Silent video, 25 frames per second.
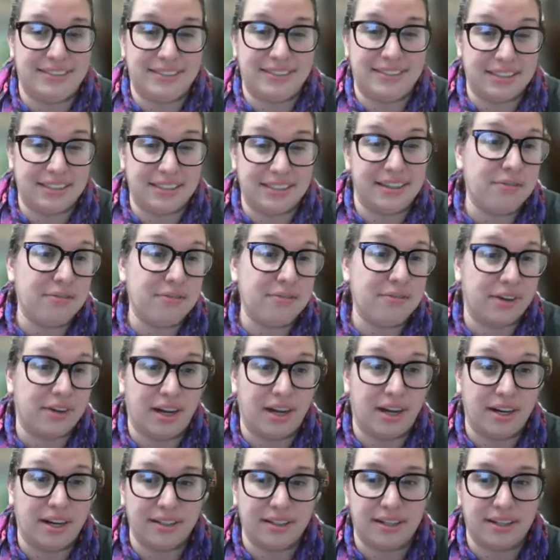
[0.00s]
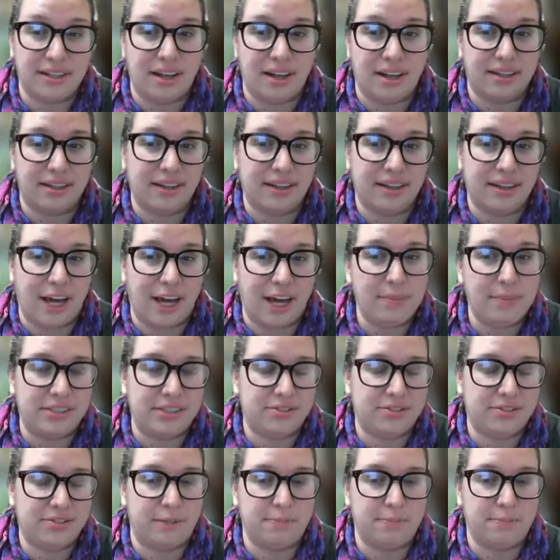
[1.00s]
deliver on a comic
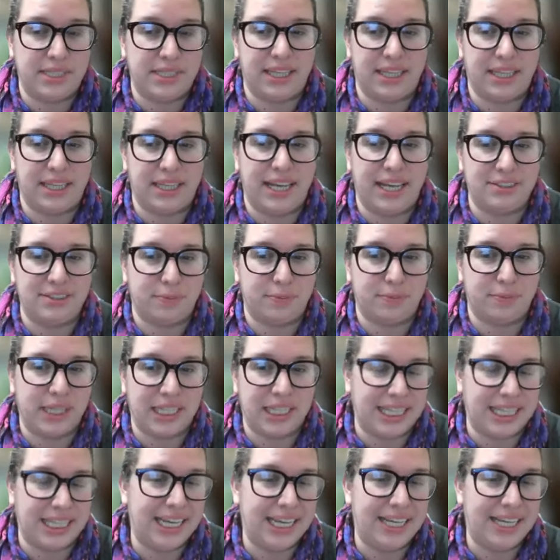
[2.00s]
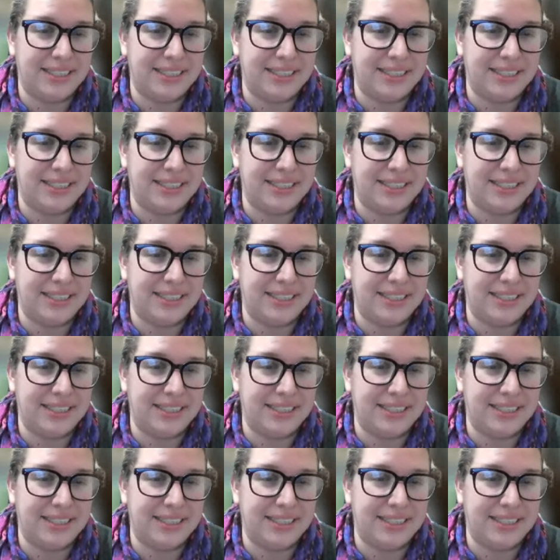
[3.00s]
strip deadlines weekly?